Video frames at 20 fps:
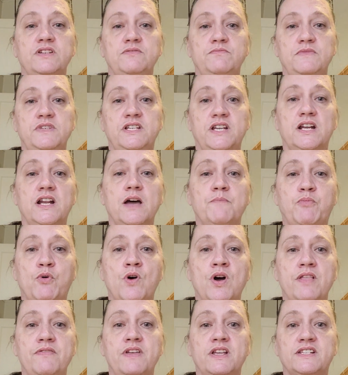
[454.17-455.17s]
did up
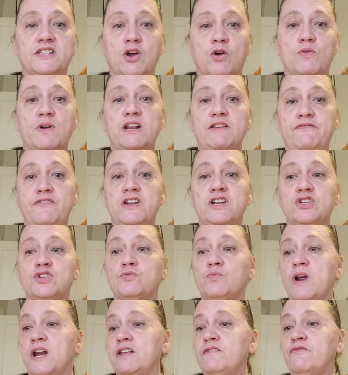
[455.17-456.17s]
one that's already finished,
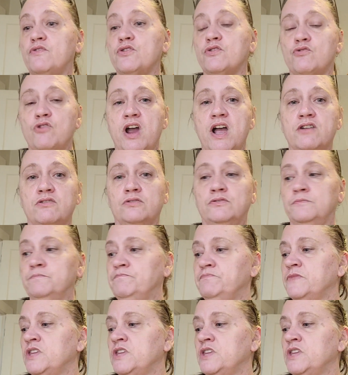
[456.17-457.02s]
ready for the Crackle.